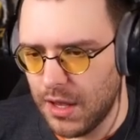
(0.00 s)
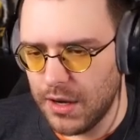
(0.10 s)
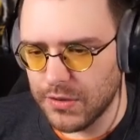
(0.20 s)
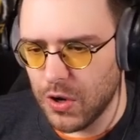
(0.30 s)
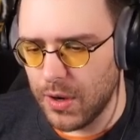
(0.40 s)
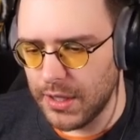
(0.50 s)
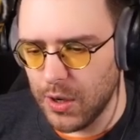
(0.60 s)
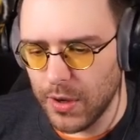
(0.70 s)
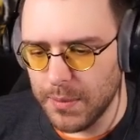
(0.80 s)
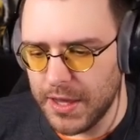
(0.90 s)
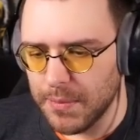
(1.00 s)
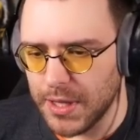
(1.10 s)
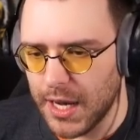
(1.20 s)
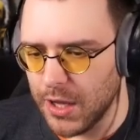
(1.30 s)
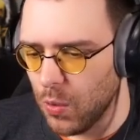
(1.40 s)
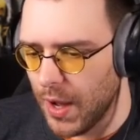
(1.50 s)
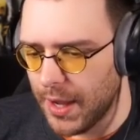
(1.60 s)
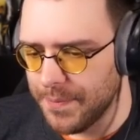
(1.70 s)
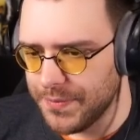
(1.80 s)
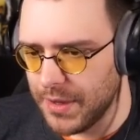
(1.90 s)
is currently going to be the millennial
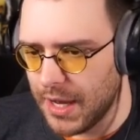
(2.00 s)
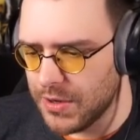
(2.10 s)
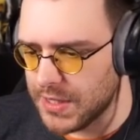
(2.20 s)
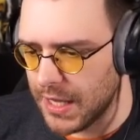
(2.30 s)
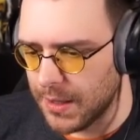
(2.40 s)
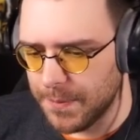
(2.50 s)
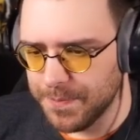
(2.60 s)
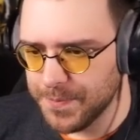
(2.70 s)
way. I understand it.